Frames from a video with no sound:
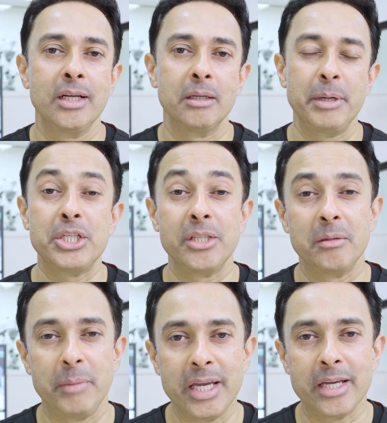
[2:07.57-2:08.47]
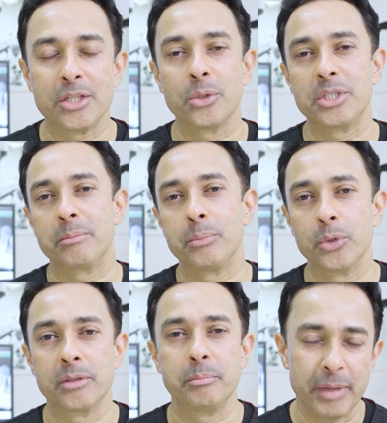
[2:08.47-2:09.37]
the patient didn't make it, so it's a
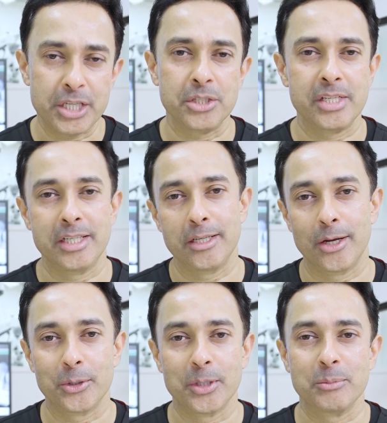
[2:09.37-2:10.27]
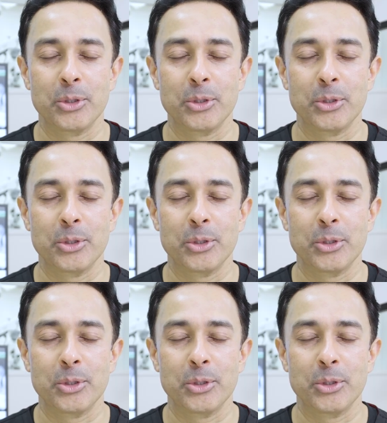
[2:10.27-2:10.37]
poor patient-centered outcome.